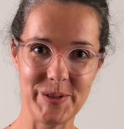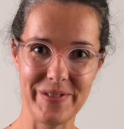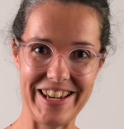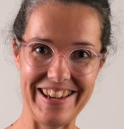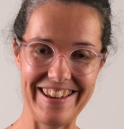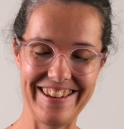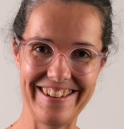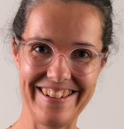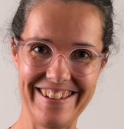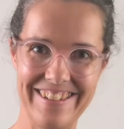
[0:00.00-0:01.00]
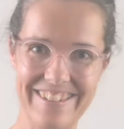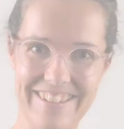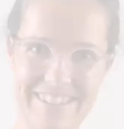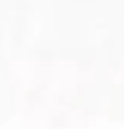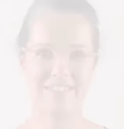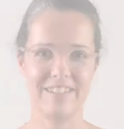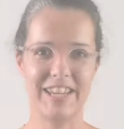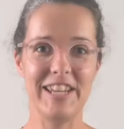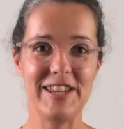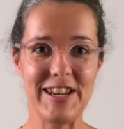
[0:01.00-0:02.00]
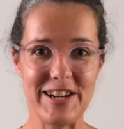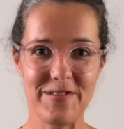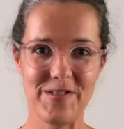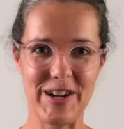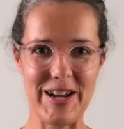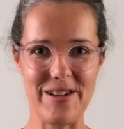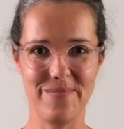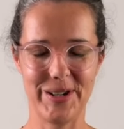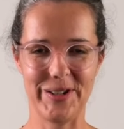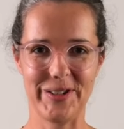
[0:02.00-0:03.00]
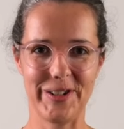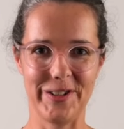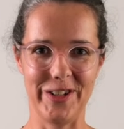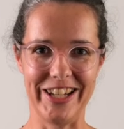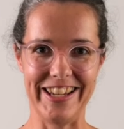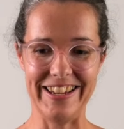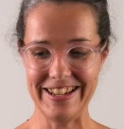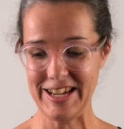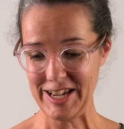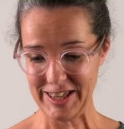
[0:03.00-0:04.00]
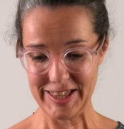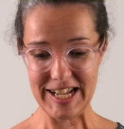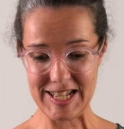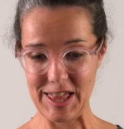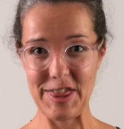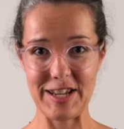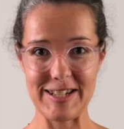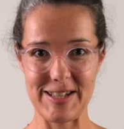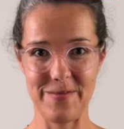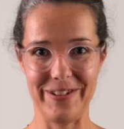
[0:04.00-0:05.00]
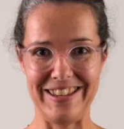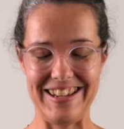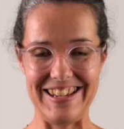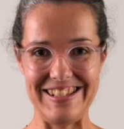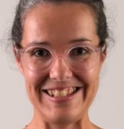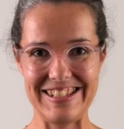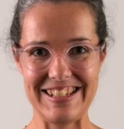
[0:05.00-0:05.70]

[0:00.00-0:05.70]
to make? And now for our apricot coulis. These are the things that we need.